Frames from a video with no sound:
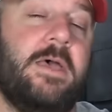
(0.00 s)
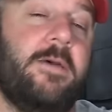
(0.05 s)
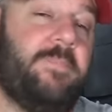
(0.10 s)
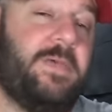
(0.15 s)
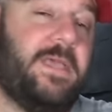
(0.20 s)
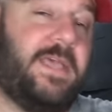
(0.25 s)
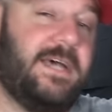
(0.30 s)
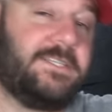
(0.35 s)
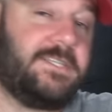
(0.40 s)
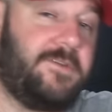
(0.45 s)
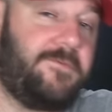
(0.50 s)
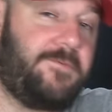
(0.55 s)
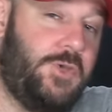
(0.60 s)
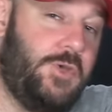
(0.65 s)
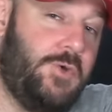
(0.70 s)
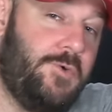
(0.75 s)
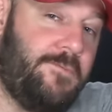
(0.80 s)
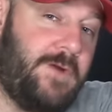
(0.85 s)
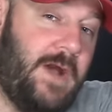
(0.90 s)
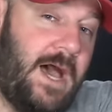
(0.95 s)
because if
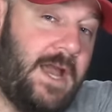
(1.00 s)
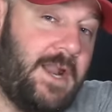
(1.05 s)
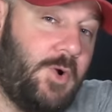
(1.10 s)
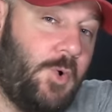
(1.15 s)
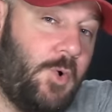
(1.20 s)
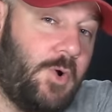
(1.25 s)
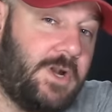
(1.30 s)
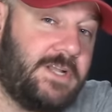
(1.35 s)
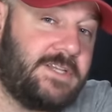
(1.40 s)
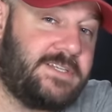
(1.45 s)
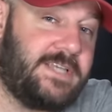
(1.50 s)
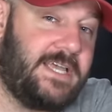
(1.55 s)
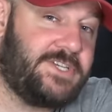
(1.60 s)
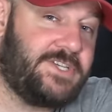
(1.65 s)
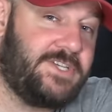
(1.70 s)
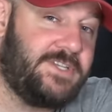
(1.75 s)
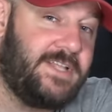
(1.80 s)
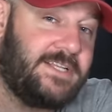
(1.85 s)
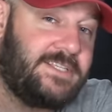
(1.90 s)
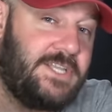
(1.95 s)
you've got an
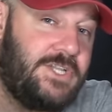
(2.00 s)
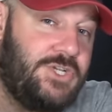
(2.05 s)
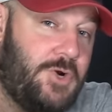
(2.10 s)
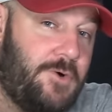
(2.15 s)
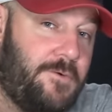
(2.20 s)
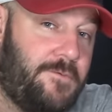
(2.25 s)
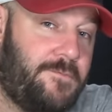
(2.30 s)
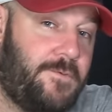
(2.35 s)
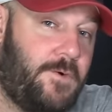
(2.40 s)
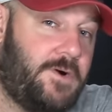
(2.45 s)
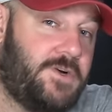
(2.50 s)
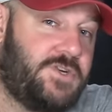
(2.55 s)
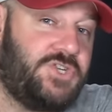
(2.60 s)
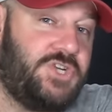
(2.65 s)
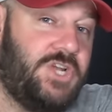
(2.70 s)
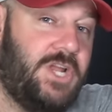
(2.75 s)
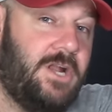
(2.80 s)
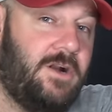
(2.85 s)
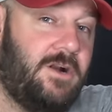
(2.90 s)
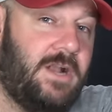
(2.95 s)
organization that's in your first
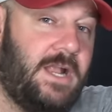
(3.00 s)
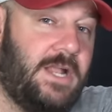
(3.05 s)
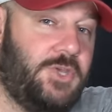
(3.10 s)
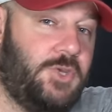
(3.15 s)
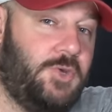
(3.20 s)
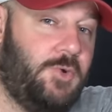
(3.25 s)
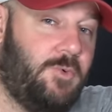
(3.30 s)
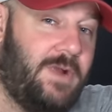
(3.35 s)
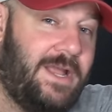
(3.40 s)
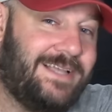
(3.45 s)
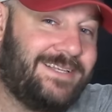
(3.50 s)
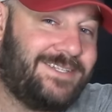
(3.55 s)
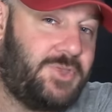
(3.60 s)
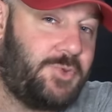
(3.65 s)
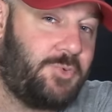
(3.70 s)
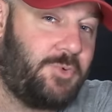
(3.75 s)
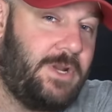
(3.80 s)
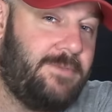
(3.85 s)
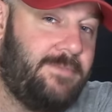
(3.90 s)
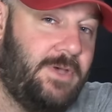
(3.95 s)
year and you raised
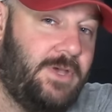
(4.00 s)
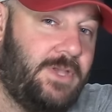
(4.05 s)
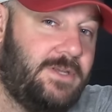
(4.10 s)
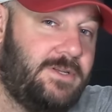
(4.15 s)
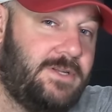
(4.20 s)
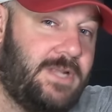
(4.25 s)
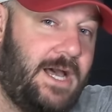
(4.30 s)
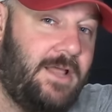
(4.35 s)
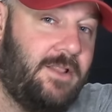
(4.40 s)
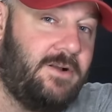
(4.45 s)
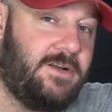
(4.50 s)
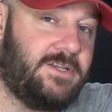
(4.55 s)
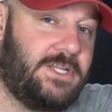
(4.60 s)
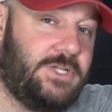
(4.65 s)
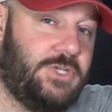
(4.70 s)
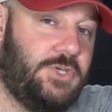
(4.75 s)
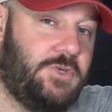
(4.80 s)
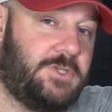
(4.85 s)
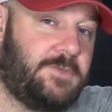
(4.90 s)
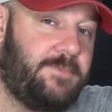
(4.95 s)
$3 million
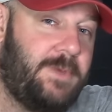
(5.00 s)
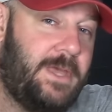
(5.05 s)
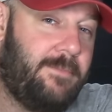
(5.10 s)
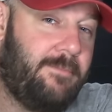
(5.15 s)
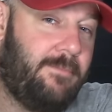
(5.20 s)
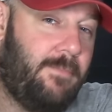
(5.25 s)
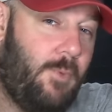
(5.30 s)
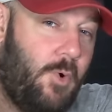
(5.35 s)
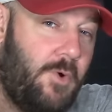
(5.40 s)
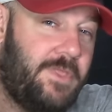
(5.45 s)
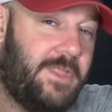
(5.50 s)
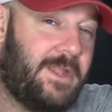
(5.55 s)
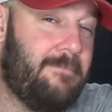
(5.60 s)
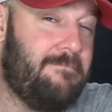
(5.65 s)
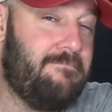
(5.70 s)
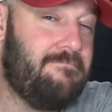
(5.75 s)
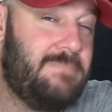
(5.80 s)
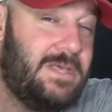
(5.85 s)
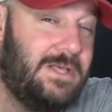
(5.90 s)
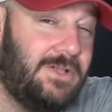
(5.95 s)
and you spent more than $1
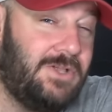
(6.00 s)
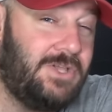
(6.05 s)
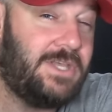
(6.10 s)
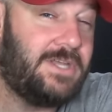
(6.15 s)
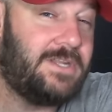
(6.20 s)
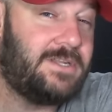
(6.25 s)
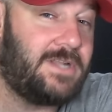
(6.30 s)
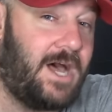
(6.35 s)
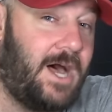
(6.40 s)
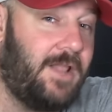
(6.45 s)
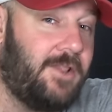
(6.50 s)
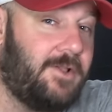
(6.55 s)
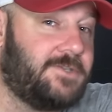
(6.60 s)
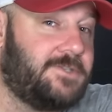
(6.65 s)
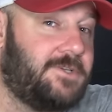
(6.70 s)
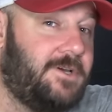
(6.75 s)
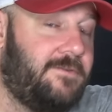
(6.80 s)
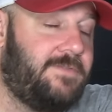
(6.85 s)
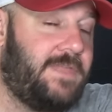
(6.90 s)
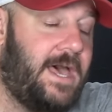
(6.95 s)
million
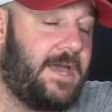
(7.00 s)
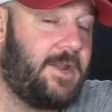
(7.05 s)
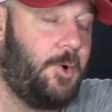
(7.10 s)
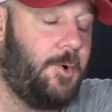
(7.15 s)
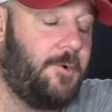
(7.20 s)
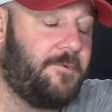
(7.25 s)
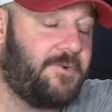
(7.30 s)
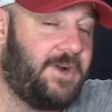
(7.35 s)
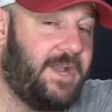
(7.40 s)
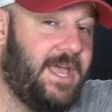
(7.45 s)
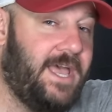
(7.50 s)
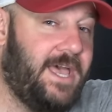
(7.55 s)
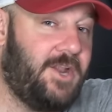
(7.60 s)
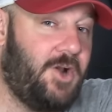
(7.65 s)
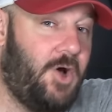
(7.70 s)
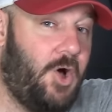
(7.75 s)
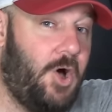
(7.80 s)
of that overhead